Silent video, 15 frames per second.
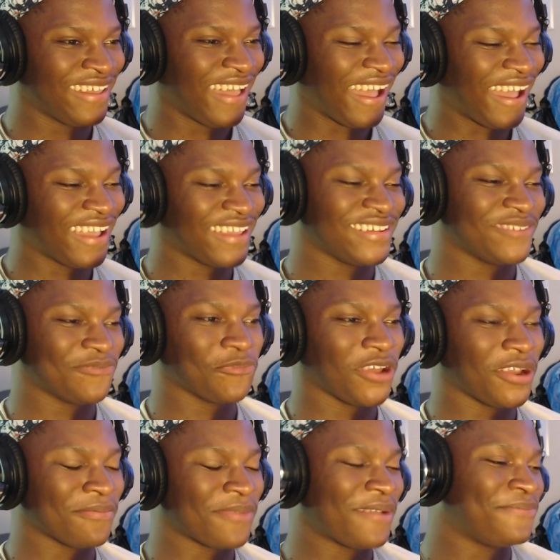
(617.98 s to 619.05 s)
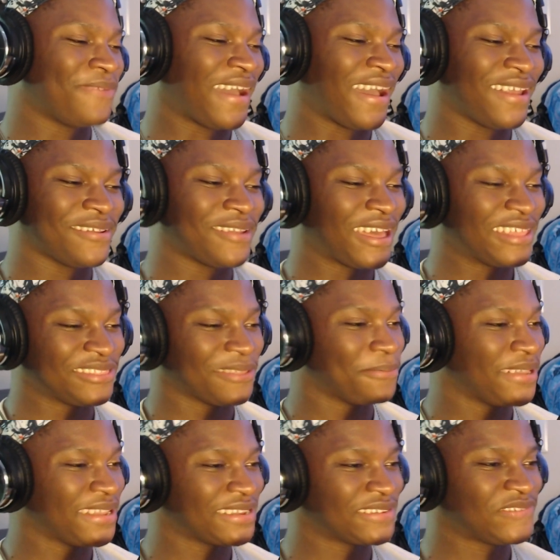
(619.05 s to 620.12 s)
I'm not the
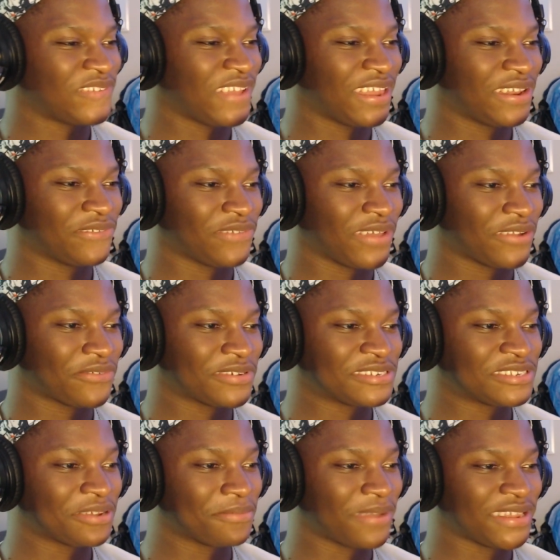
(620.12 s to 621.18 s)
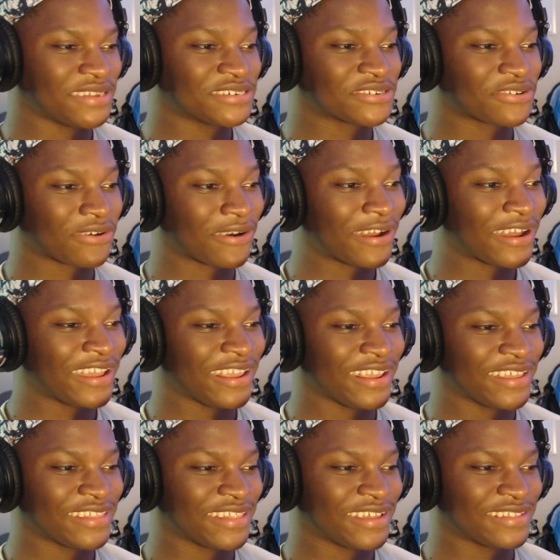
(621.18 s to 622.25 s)
biggest fan of, like, when somebody's crying
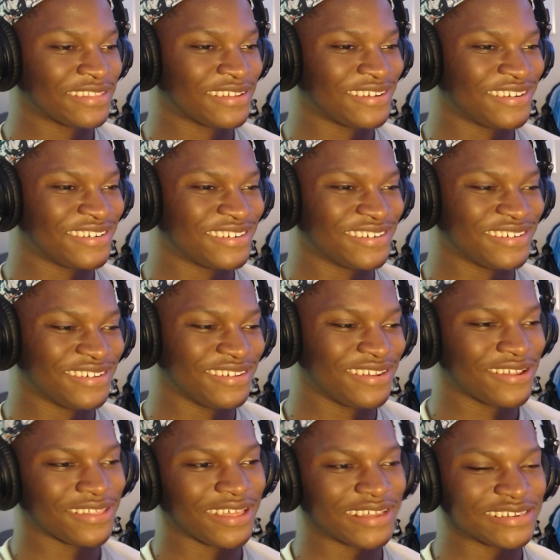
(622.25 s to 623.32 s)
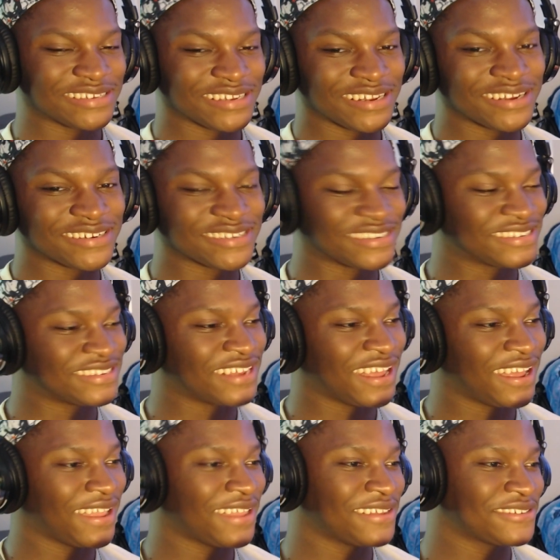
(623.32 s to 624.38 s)
and, like, their like, tears and
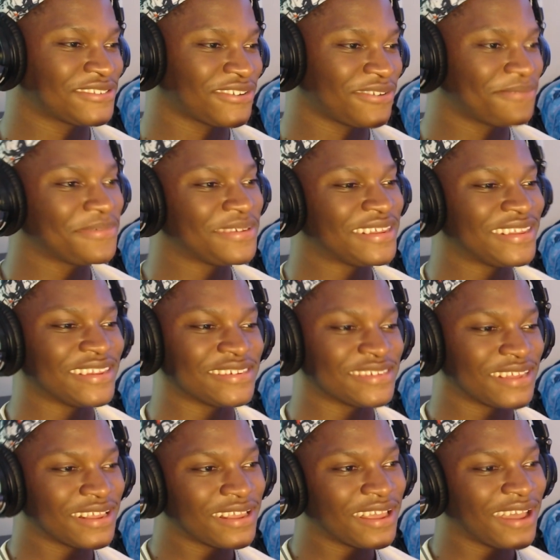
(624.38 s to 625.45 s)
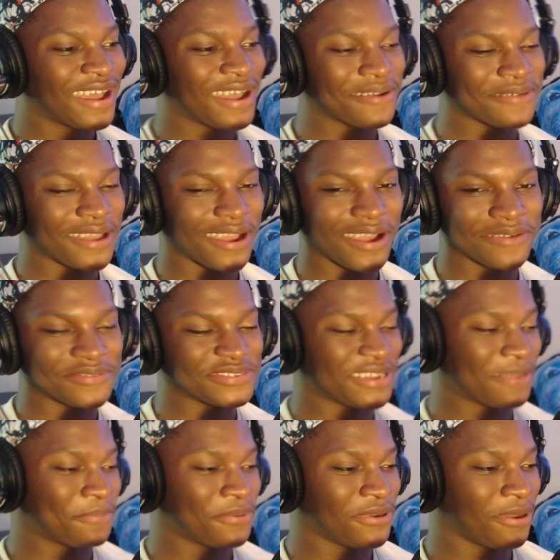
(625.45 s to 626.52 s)
snot gets on me. Obviously
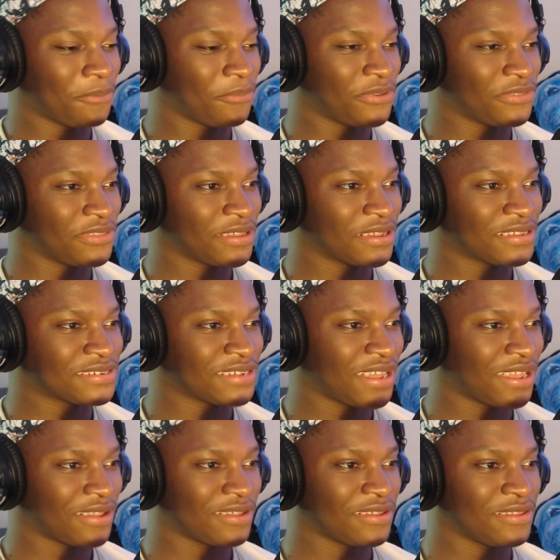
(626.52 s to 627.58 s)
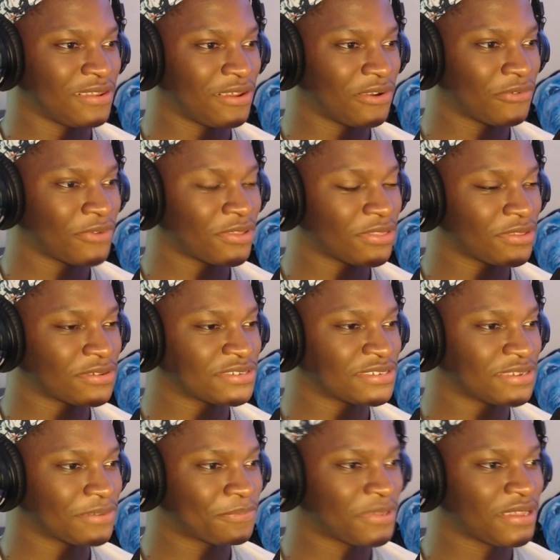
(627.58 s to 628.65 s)
I put up with it because, like, you know, whether it's
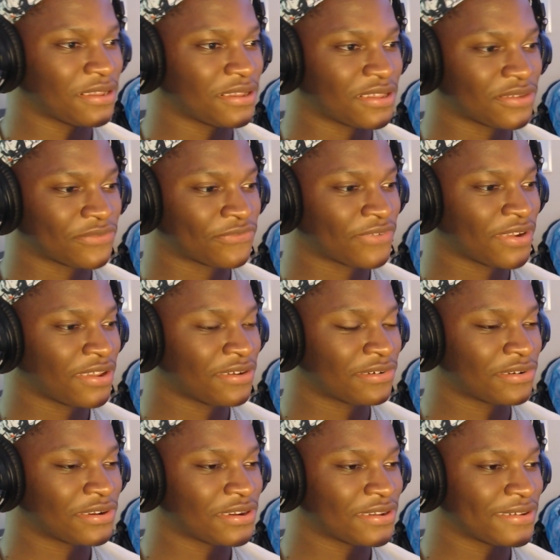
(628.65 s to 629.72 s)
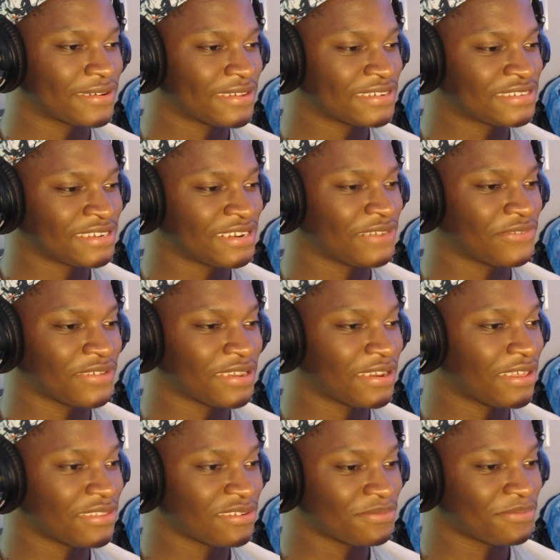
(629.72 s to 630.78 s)
being a good friend or a good significant
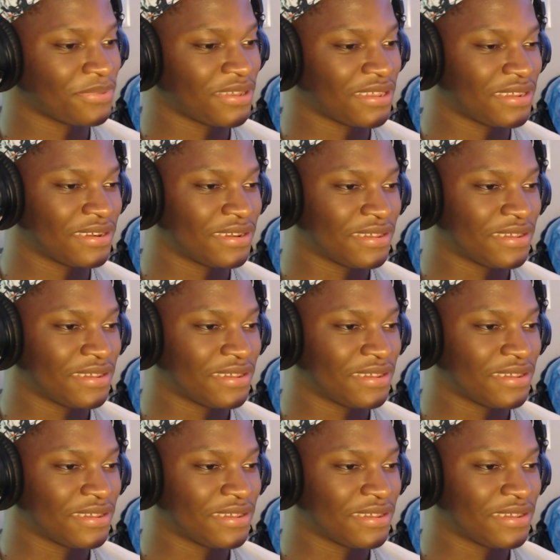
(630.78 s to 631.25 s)
other, but